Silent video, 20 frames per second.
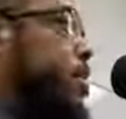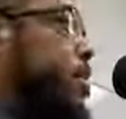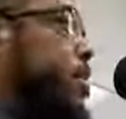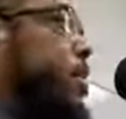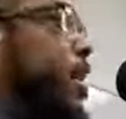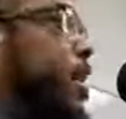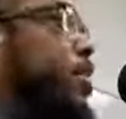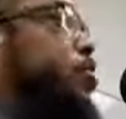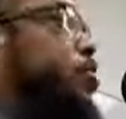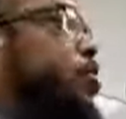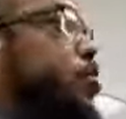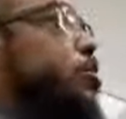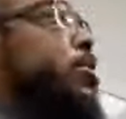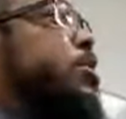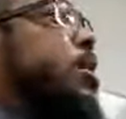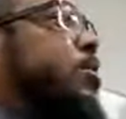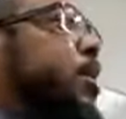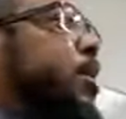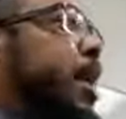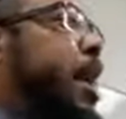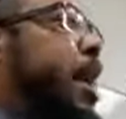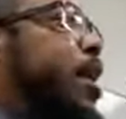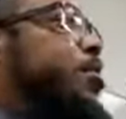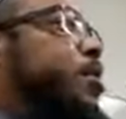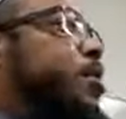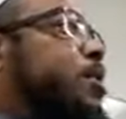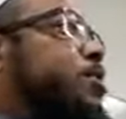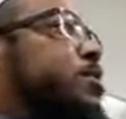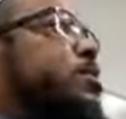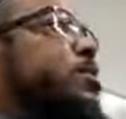And that's usually what
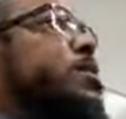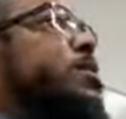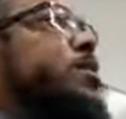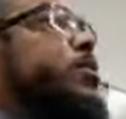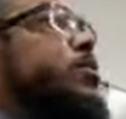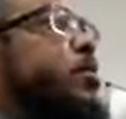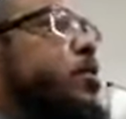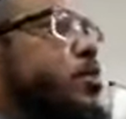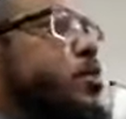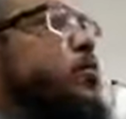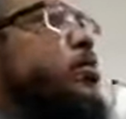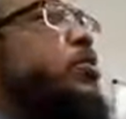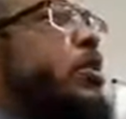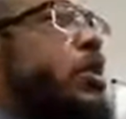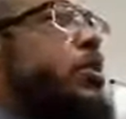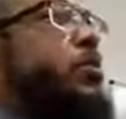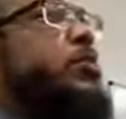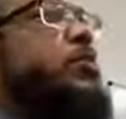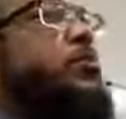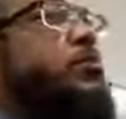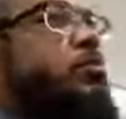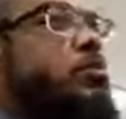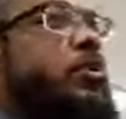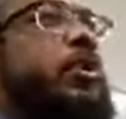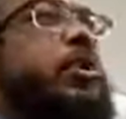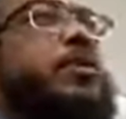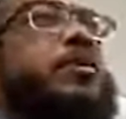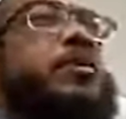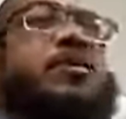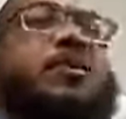happens when you start to
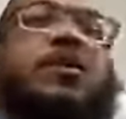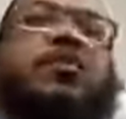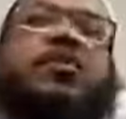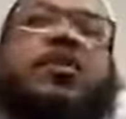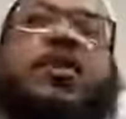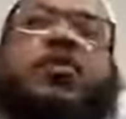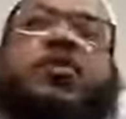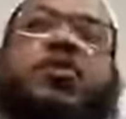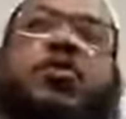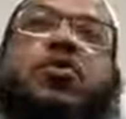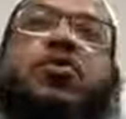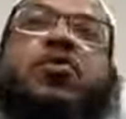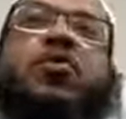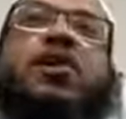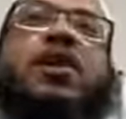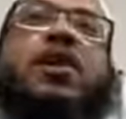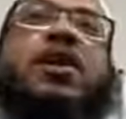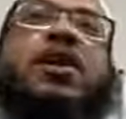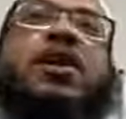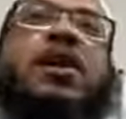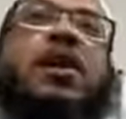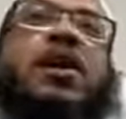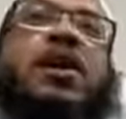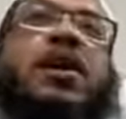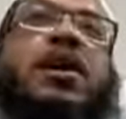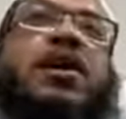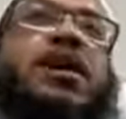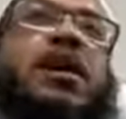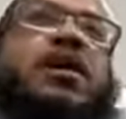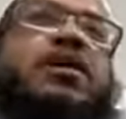bring something new
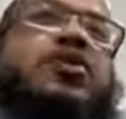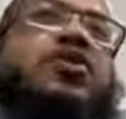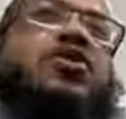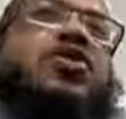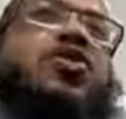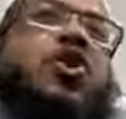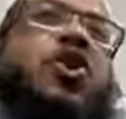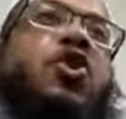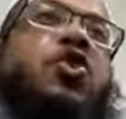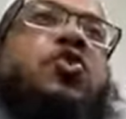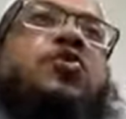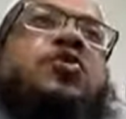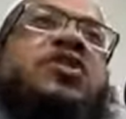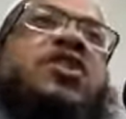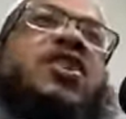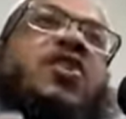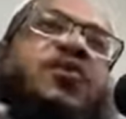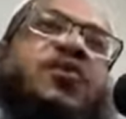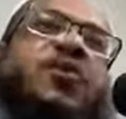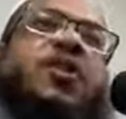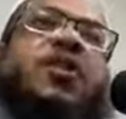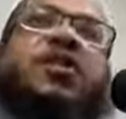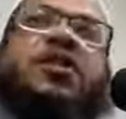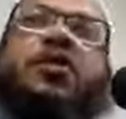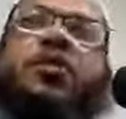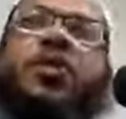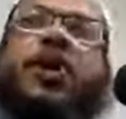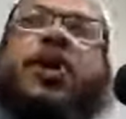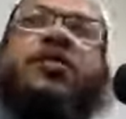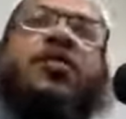uh, that is so different
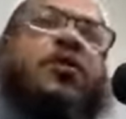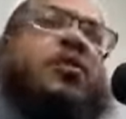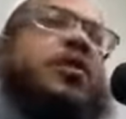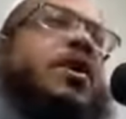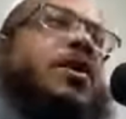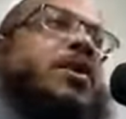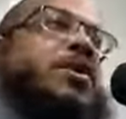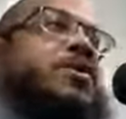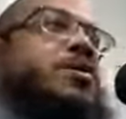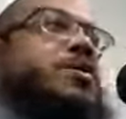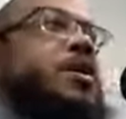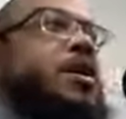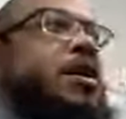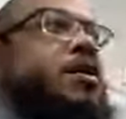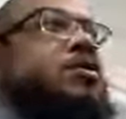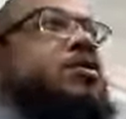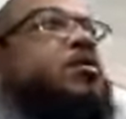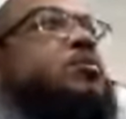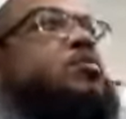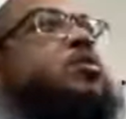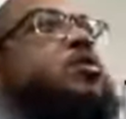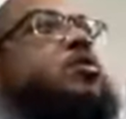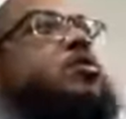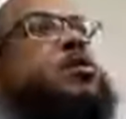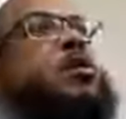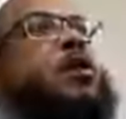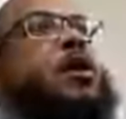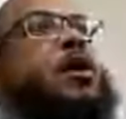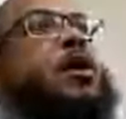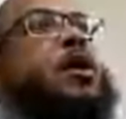than what everybody is accustomed to,
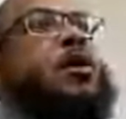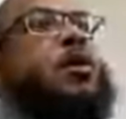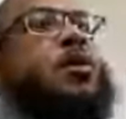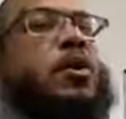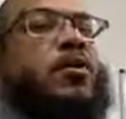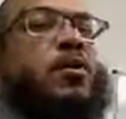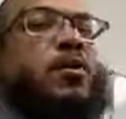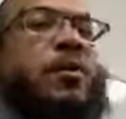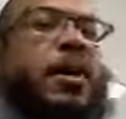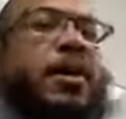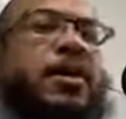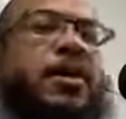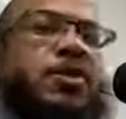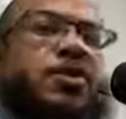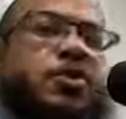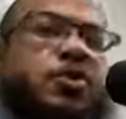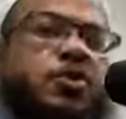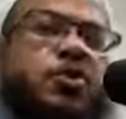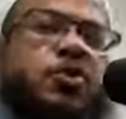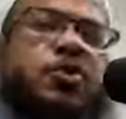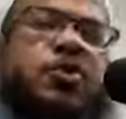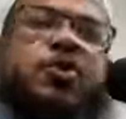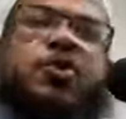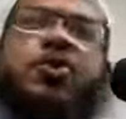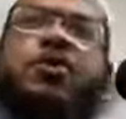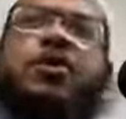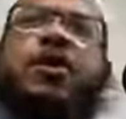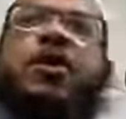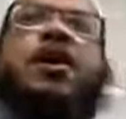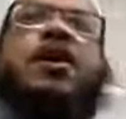what everybody is used
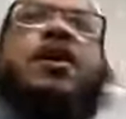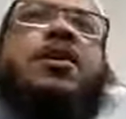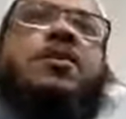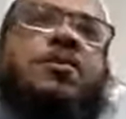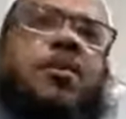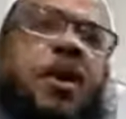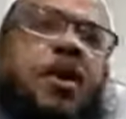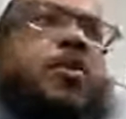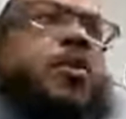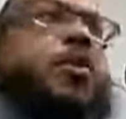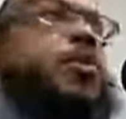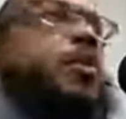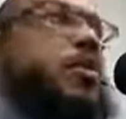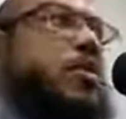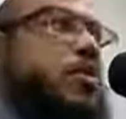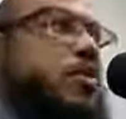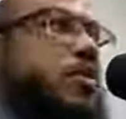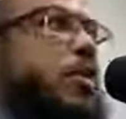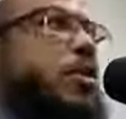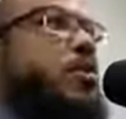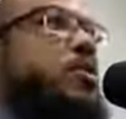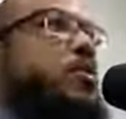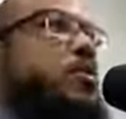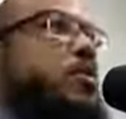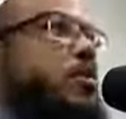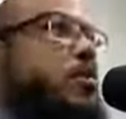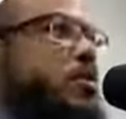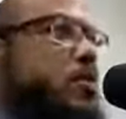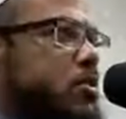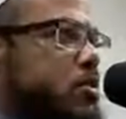to. People are going to start
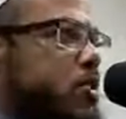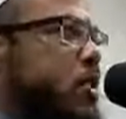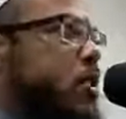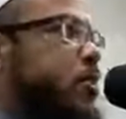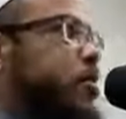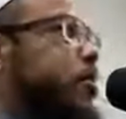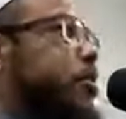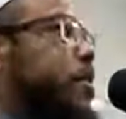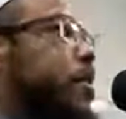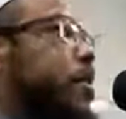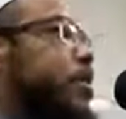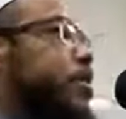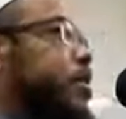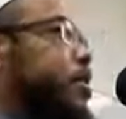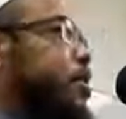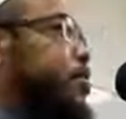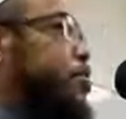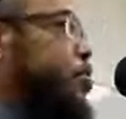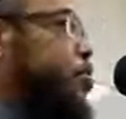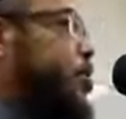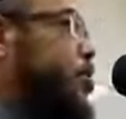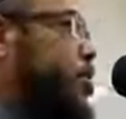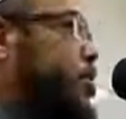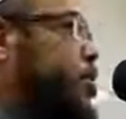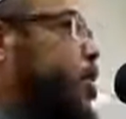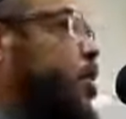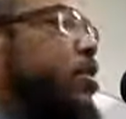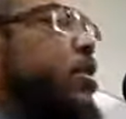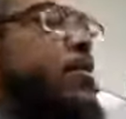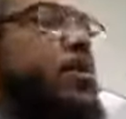to talk. It's going to be
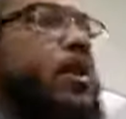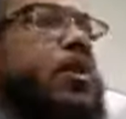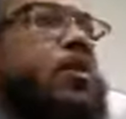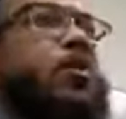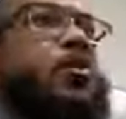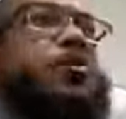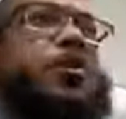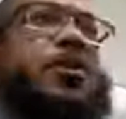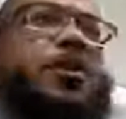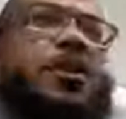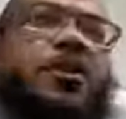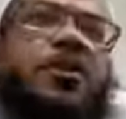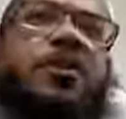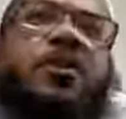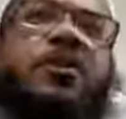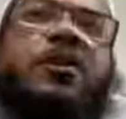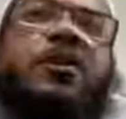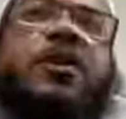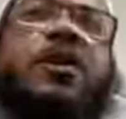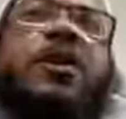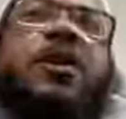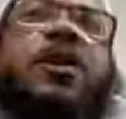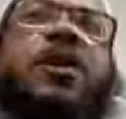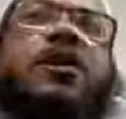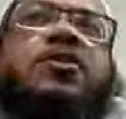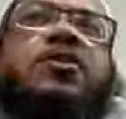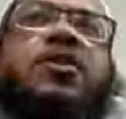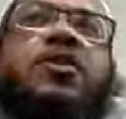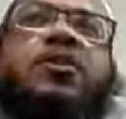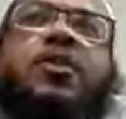talked about over dinner.
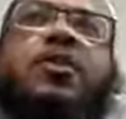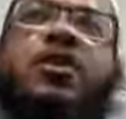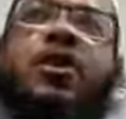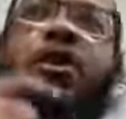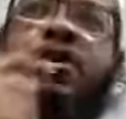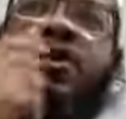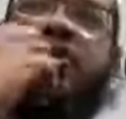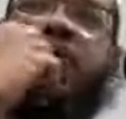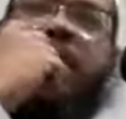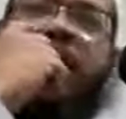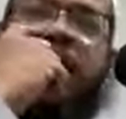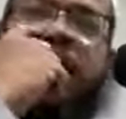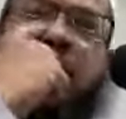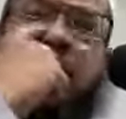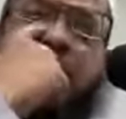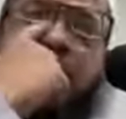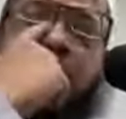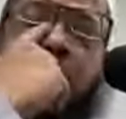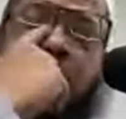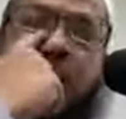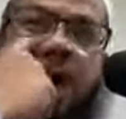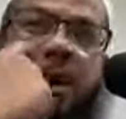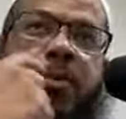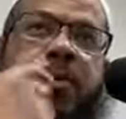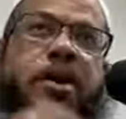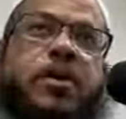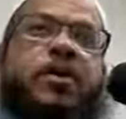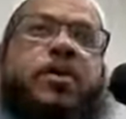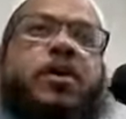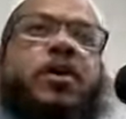It's going to be talked about while
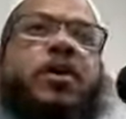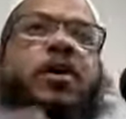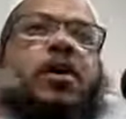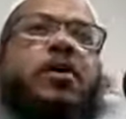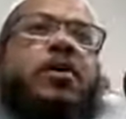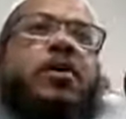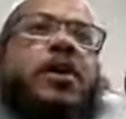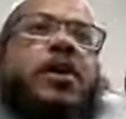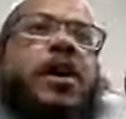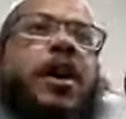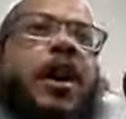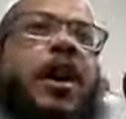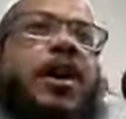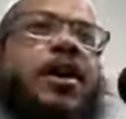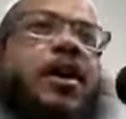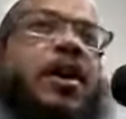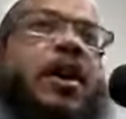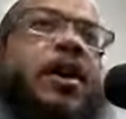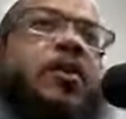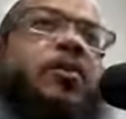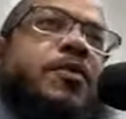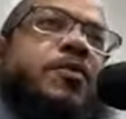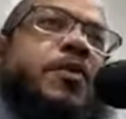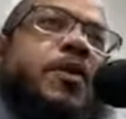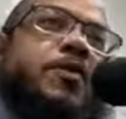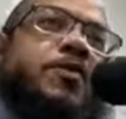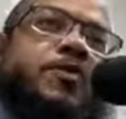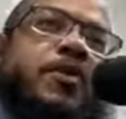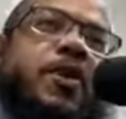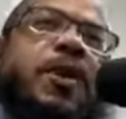people are hanging out with
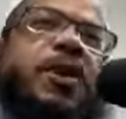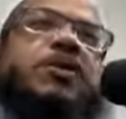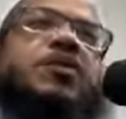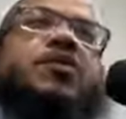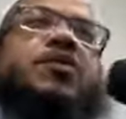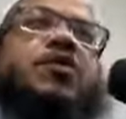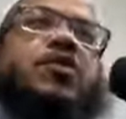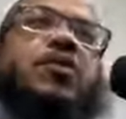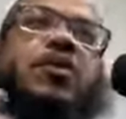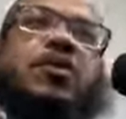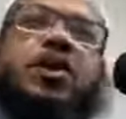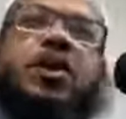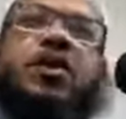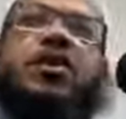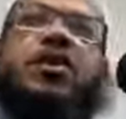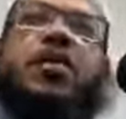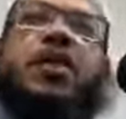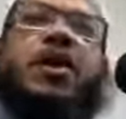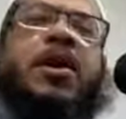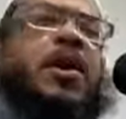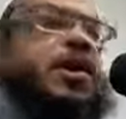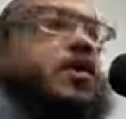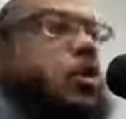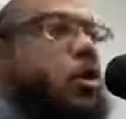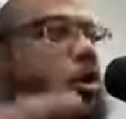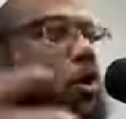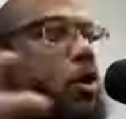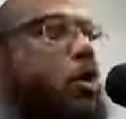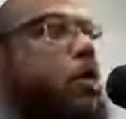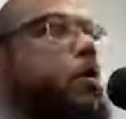their friends. It's going to be talked about in
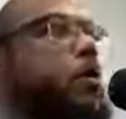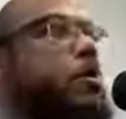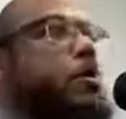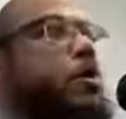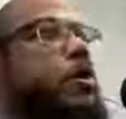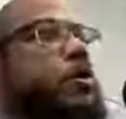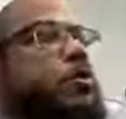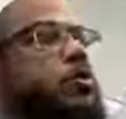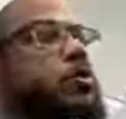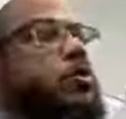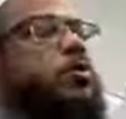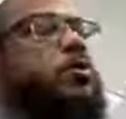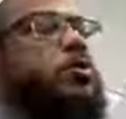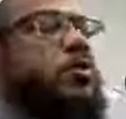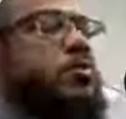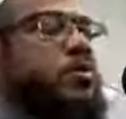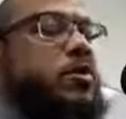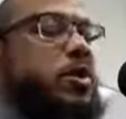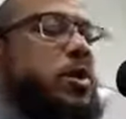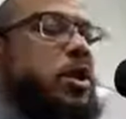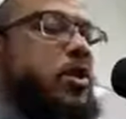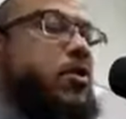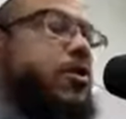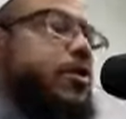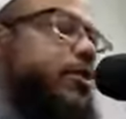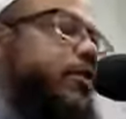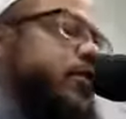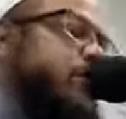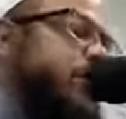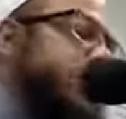all sorts of
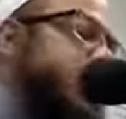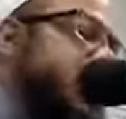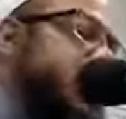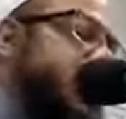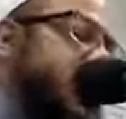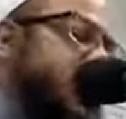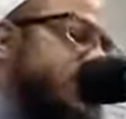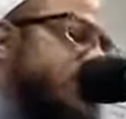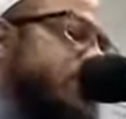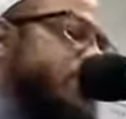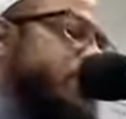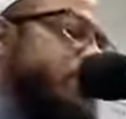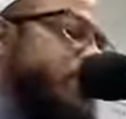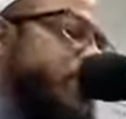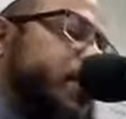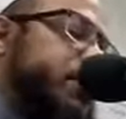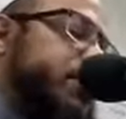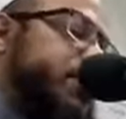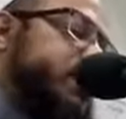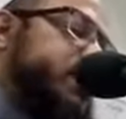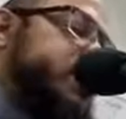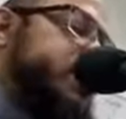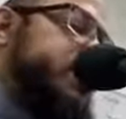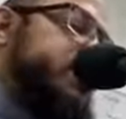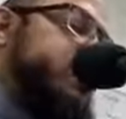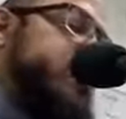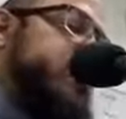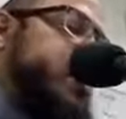scenarios and situations.